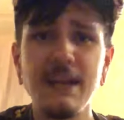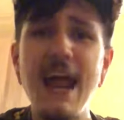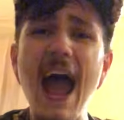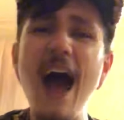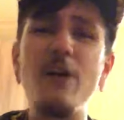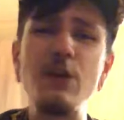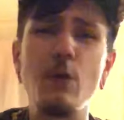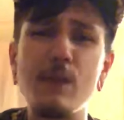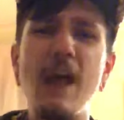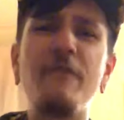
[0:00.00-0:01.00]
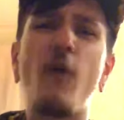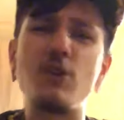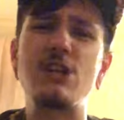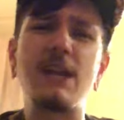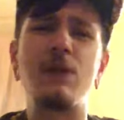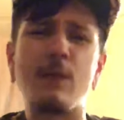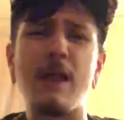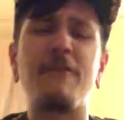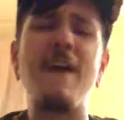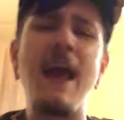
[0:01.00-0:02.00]
Now you say fortune and you
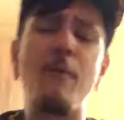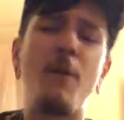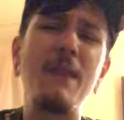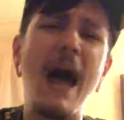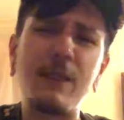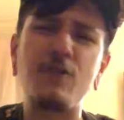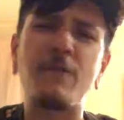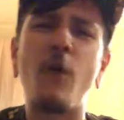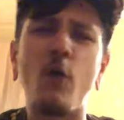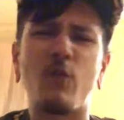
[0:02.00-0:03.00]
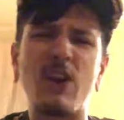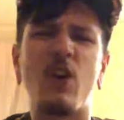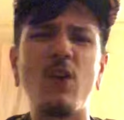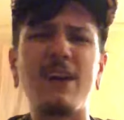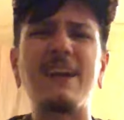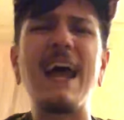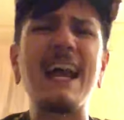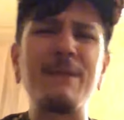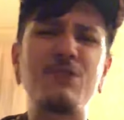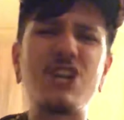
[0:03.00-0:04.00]
say fame, well, I'm not searching for critical
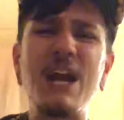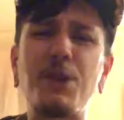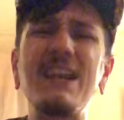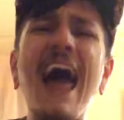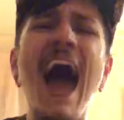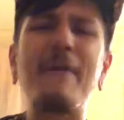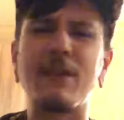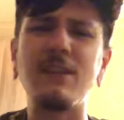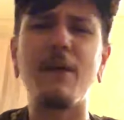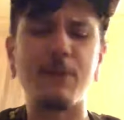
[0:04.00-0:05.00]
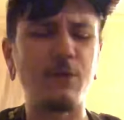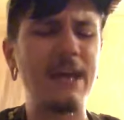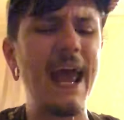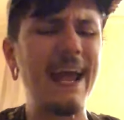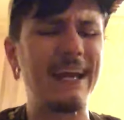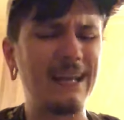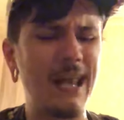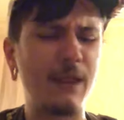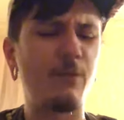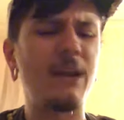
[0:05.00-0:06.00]
acclaim. Change the lives and love you gain,
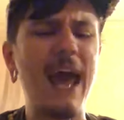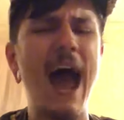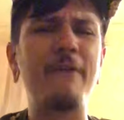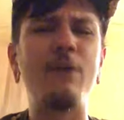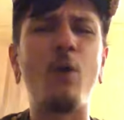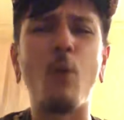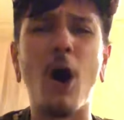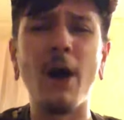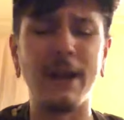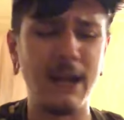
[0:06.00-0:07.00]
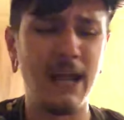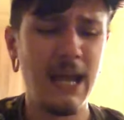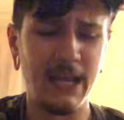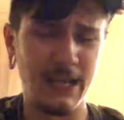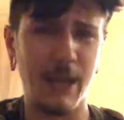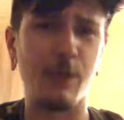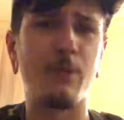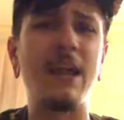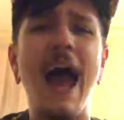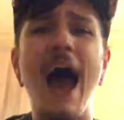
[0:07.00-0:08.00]
unless you really have no one, unless you
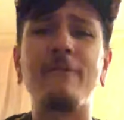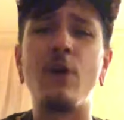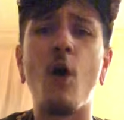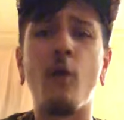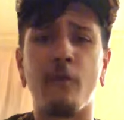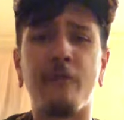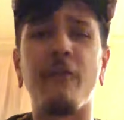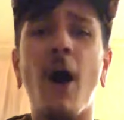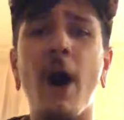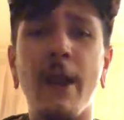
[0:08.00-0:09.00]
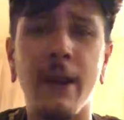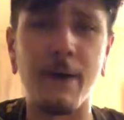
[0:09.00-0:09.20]
really have no fun.